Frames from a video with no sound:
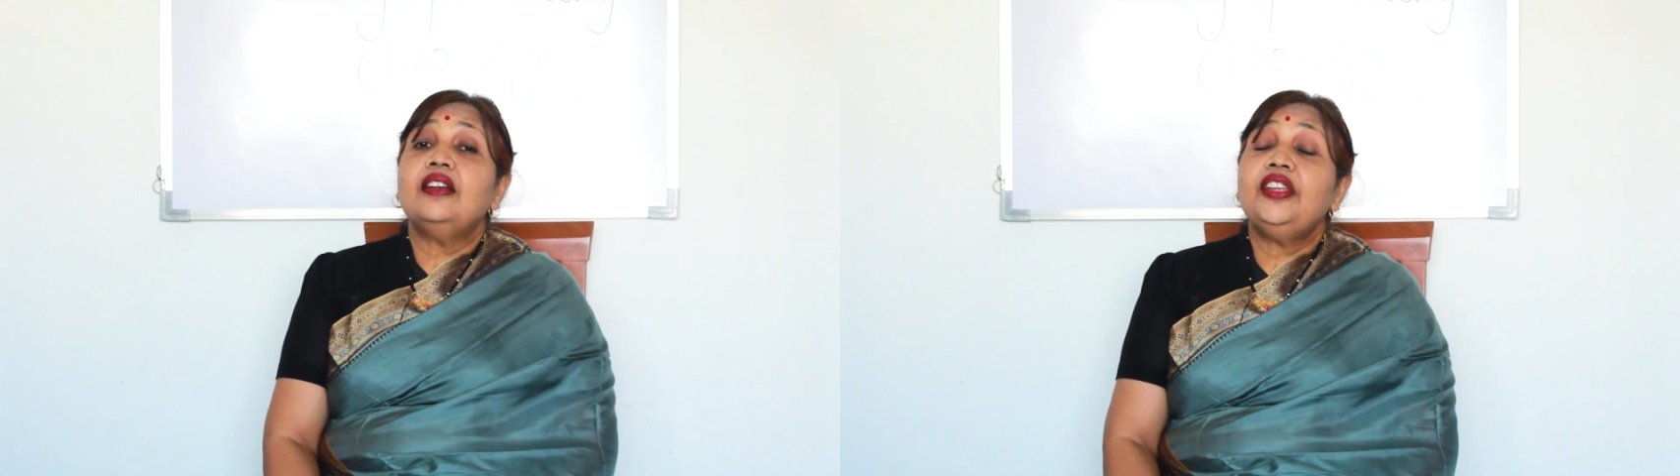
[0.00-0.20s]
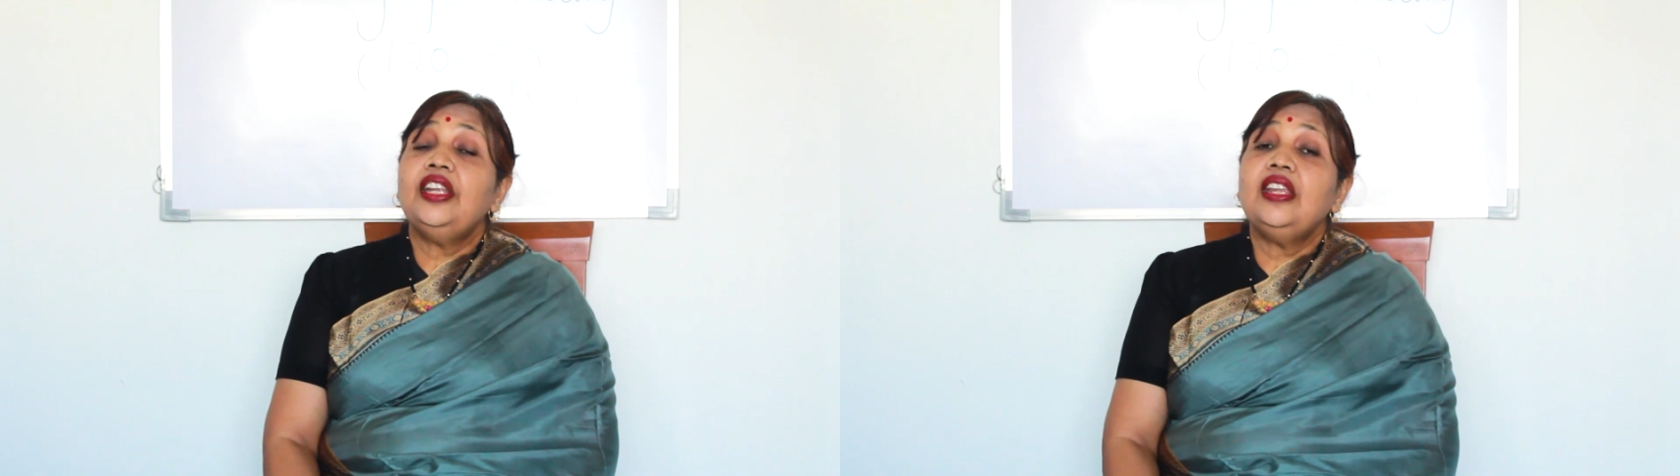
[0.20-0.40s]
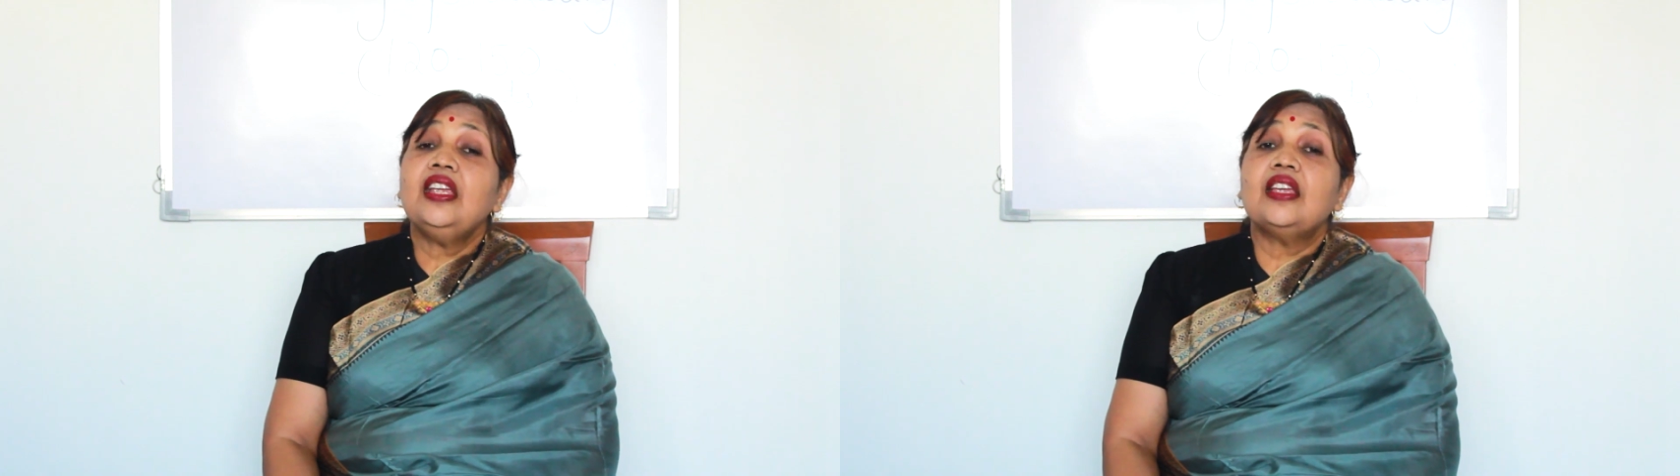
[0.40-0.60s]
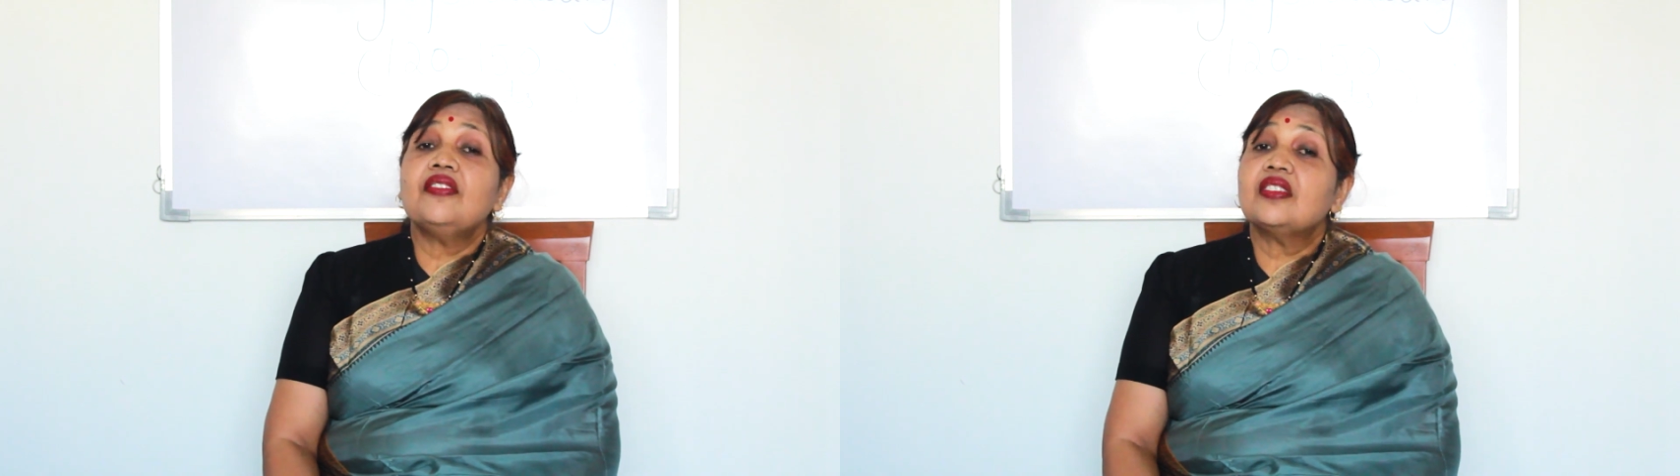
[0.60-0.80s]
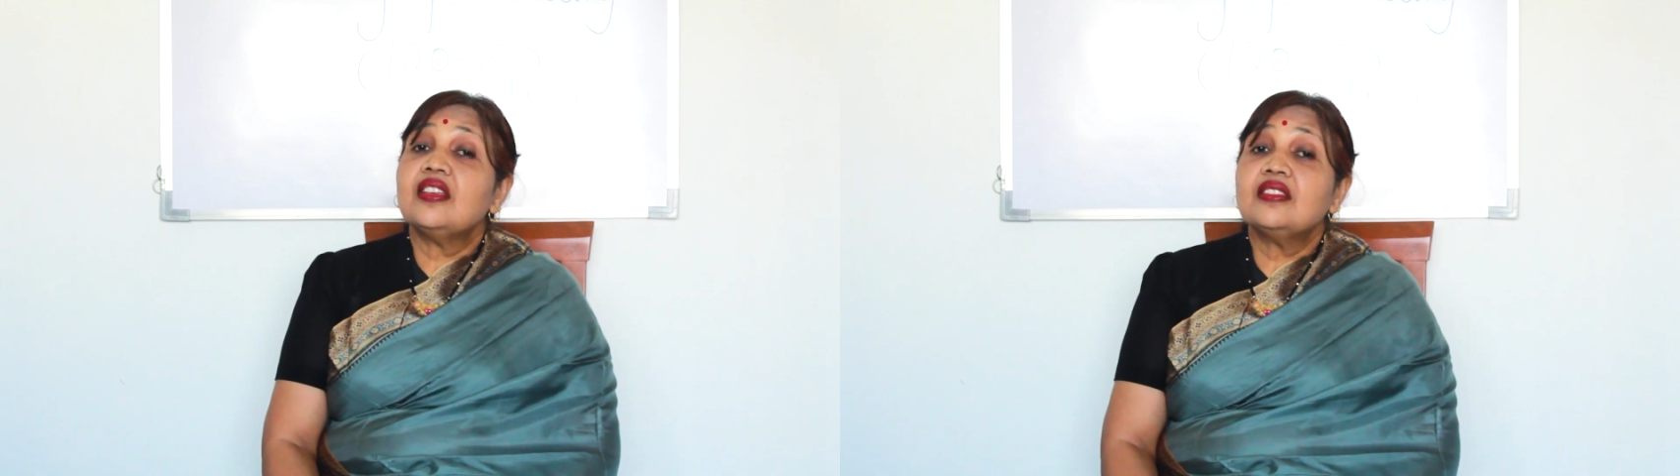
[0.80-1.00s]
reading
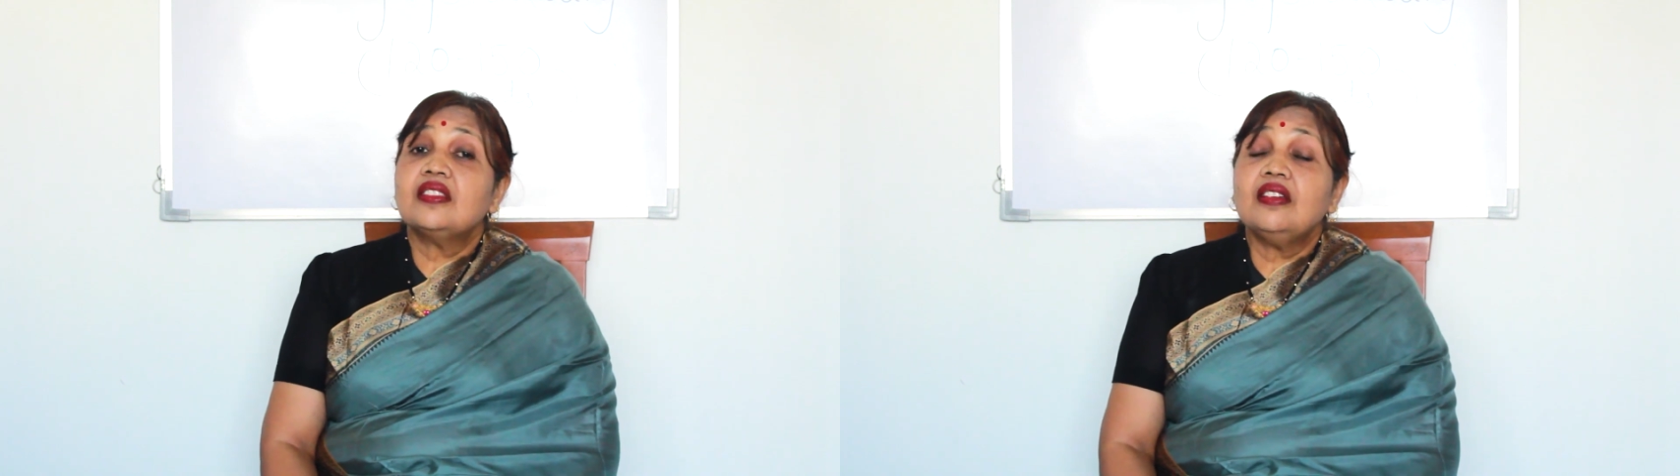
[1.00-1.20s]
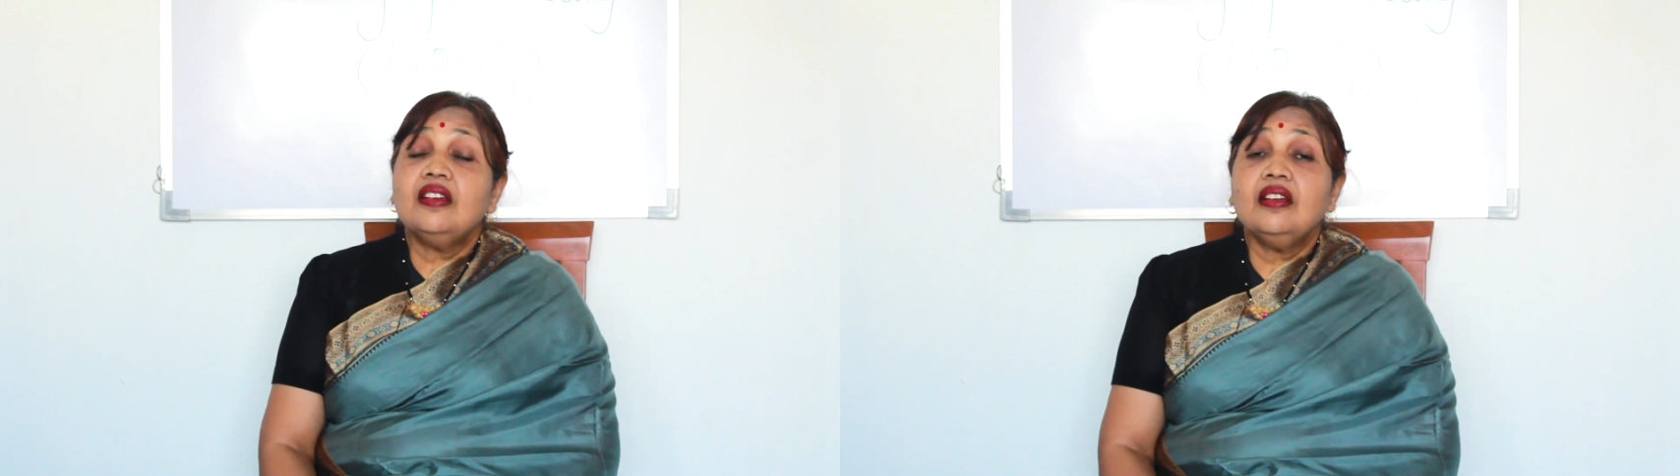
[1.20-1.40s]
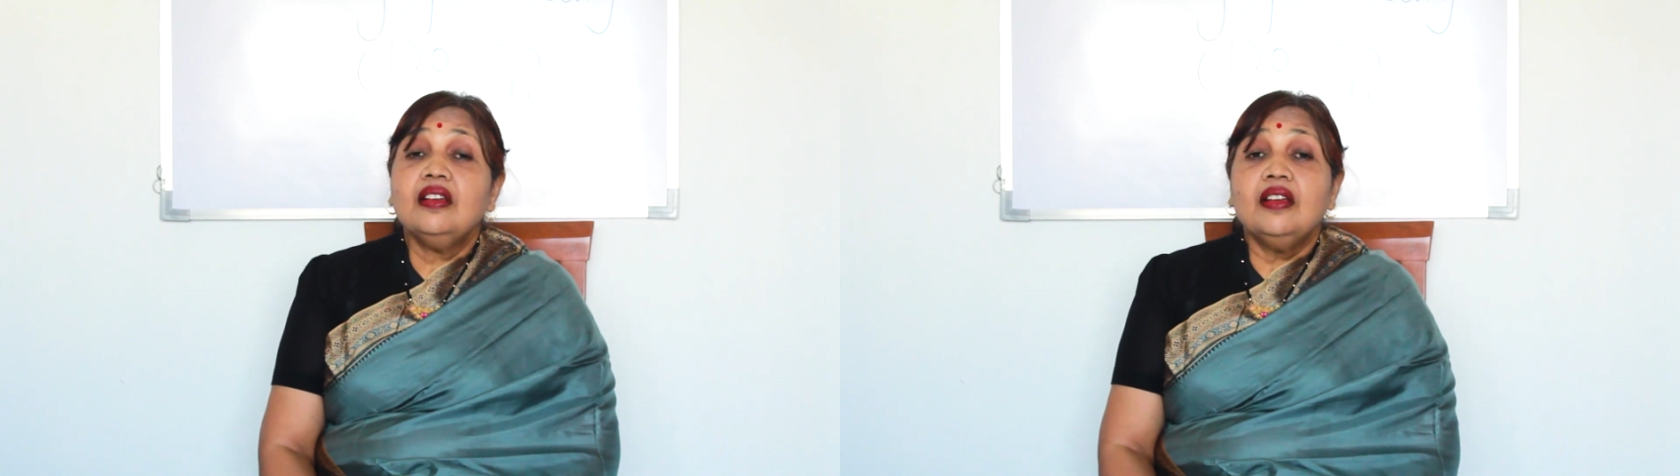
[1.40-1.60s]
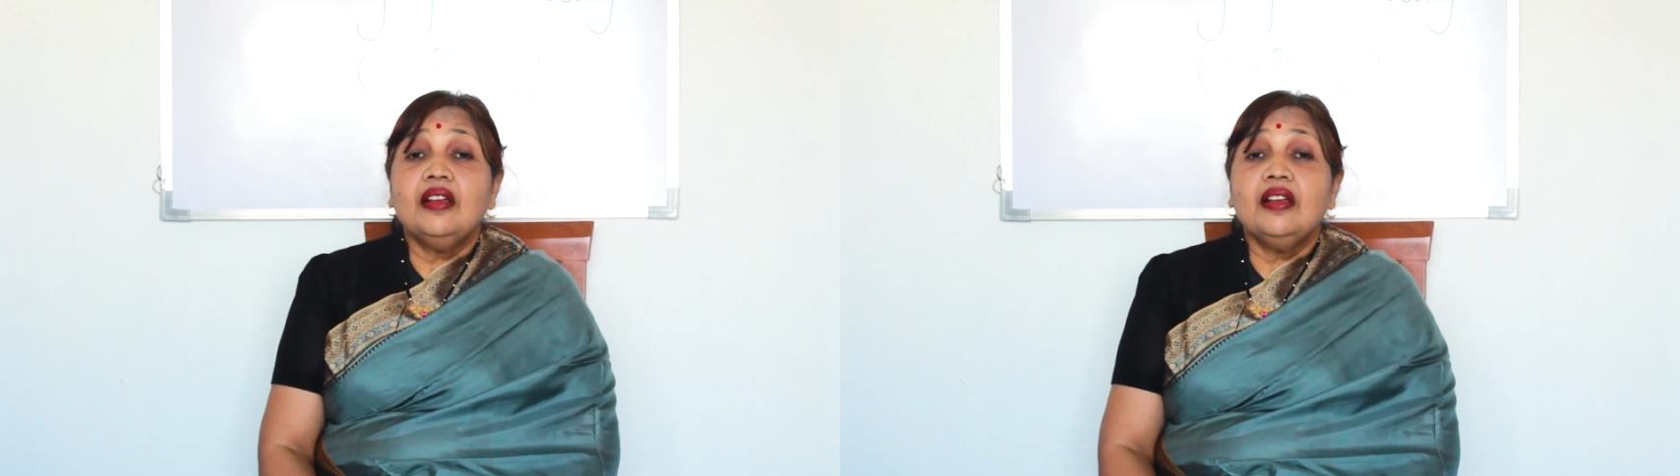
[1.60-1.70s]
gives us the